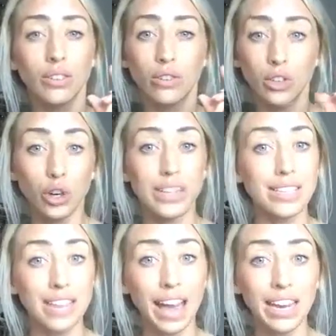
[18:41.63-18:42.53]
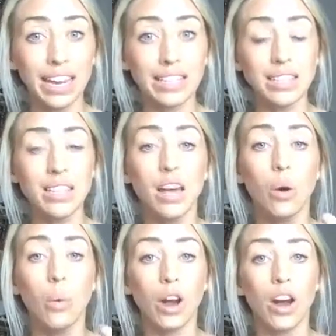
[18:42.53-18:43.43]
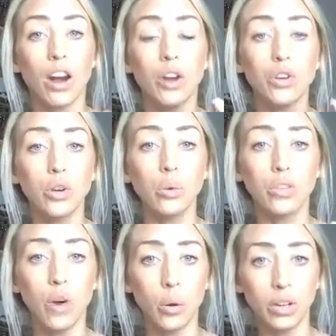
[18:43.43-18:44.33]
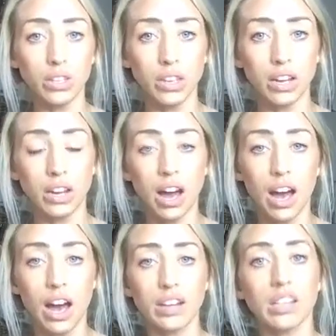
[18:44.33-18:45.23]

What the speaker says: 30 seconds where you were focusing on